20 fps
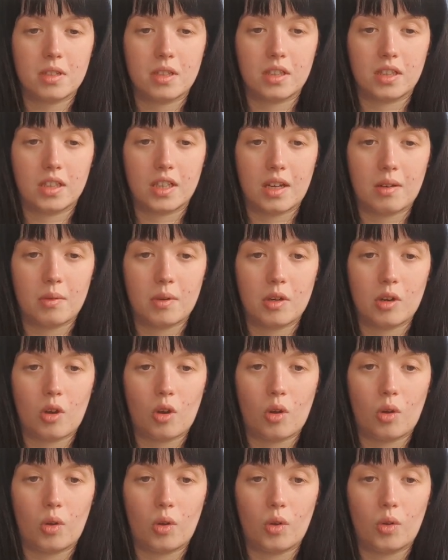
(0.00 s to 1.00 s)
allowing
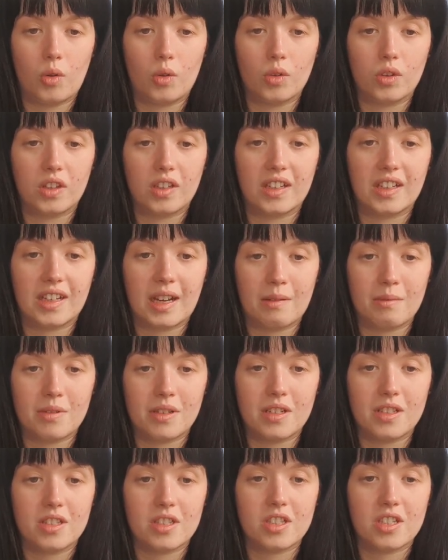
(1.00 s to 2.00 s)
all the
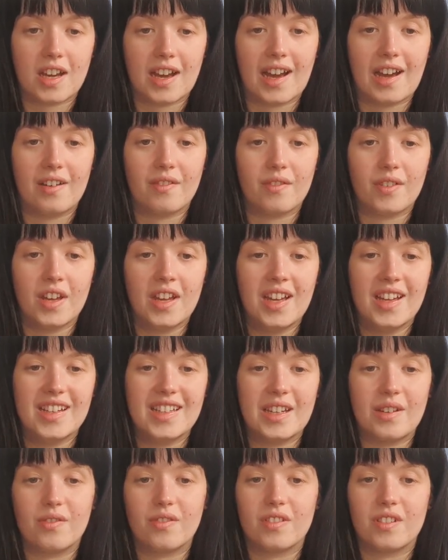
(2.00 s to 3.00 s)
gametes to have
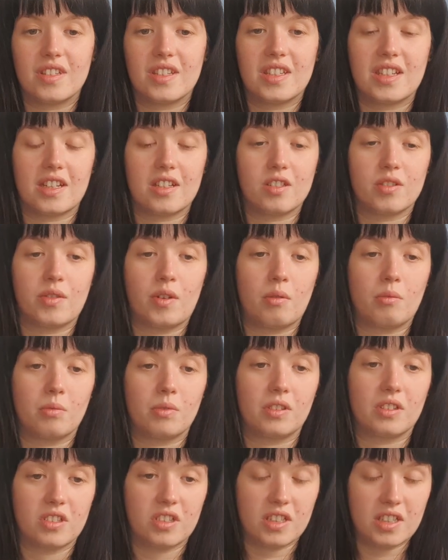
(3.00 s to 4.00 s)
different sets of
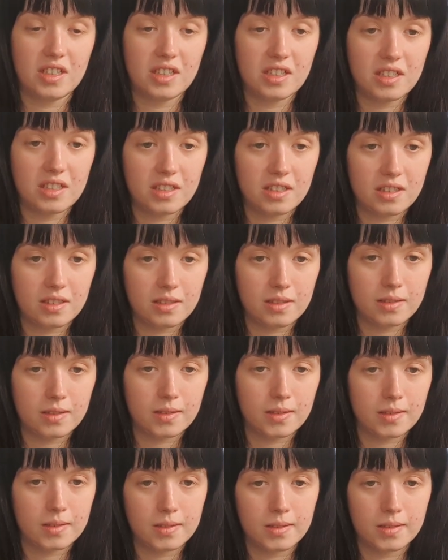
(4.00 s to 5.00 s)

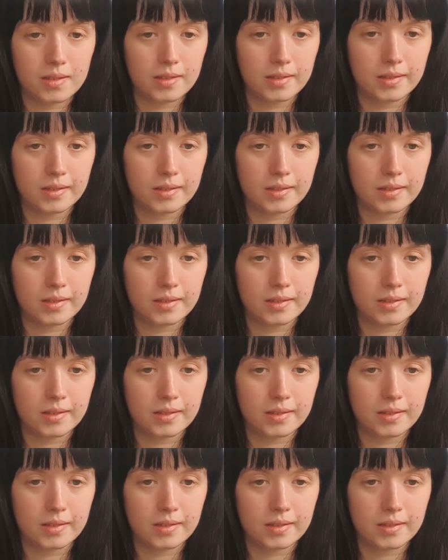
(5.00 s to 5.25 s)
homogenesis.